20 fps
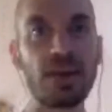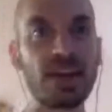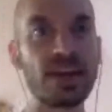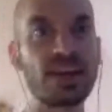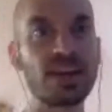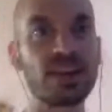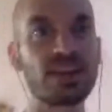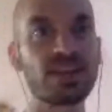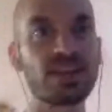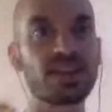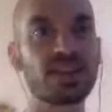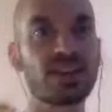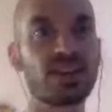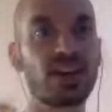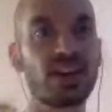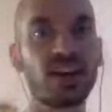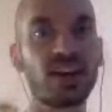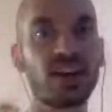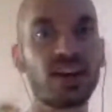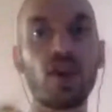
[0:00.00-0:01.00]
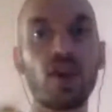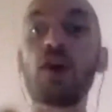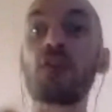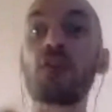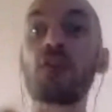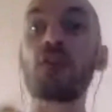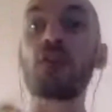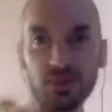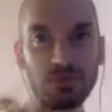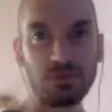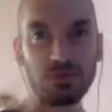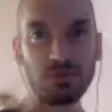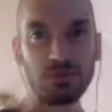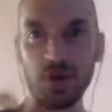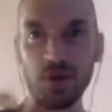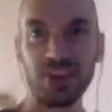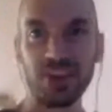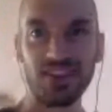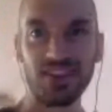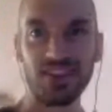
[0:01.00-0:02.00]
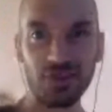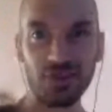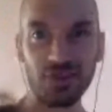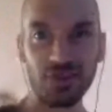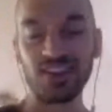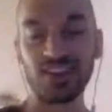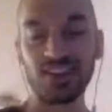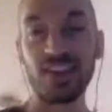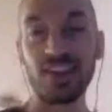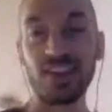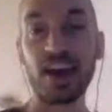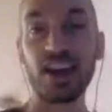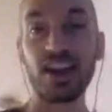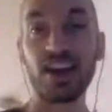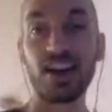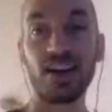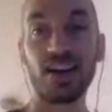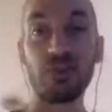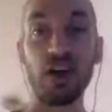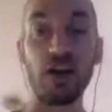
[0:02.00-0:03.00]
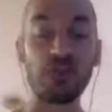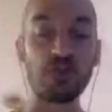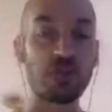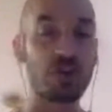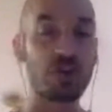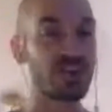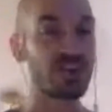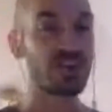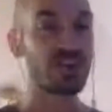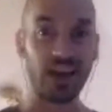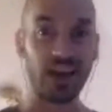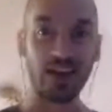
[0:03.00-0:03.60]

is, and first, before we get into that, for everyone